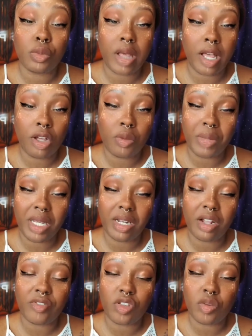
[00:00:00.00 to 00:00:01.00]
helpmeet
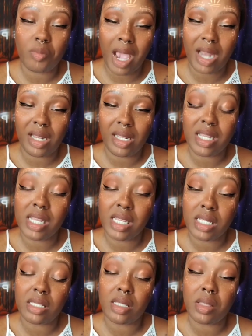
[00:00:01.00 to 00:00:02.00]
of humanity
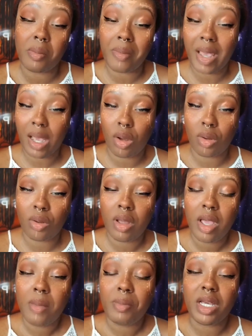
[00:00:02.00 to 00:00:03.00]
is the male,
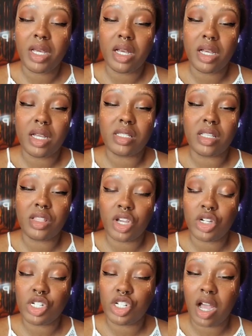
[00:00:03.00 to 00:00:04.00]
because
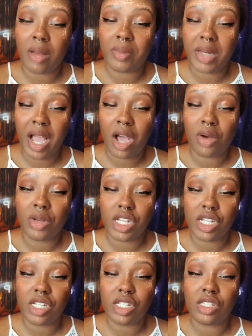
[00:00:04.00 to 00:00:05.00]
their job now
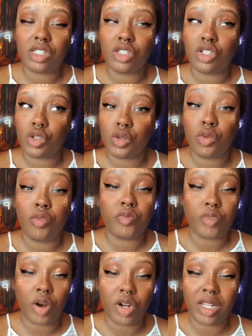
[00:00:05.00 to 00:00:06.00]
is to
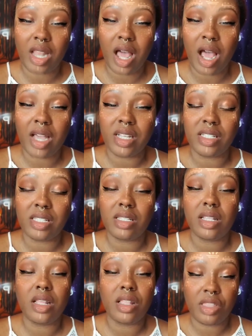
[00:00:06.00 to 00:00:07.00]
fertilize
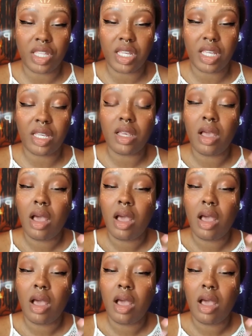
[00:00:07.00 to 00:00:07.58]
the